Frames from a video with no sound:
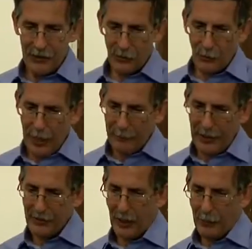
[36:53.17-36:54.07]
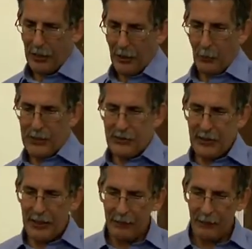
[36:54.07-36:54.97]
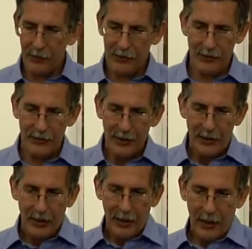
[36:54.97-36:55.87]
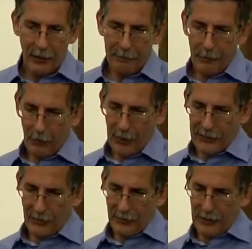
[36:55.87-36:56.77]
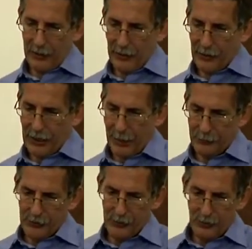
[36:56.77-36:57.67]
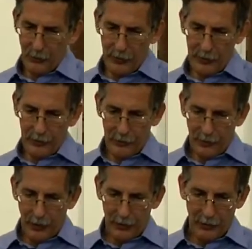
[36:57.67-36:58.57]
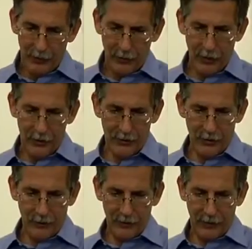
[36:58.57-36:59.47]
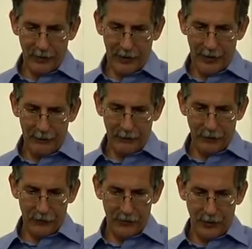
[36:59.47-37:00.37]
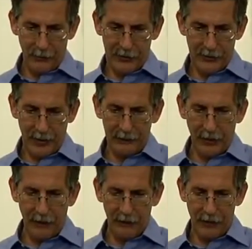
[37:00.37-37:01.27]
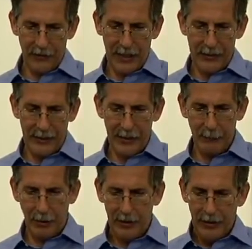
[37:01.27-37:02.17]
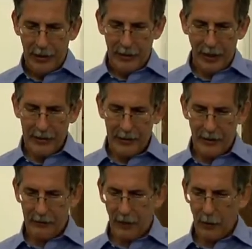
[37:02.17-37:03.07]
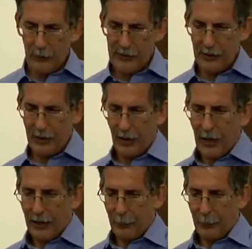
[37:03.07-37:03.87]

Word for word: Just to wrap things up, we see in verses um, the rest of the, the chapters, uh, we lo- lost uh, uh verse, uh, we left off in verse 18, but 19 and following, we see the,